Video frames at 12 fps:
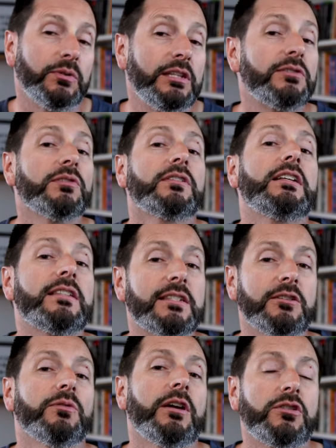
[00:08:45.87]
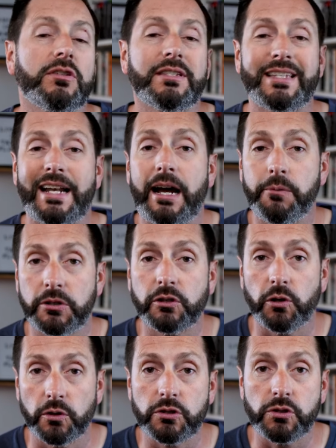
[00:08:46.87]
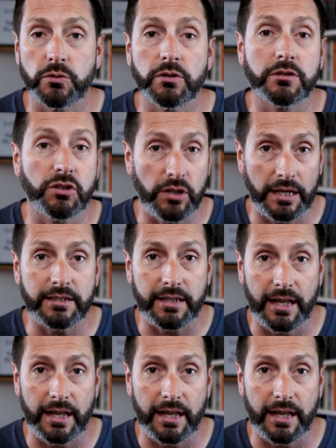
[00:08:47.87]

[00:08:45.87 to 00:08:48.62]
These are considerations that I would encourage you to chase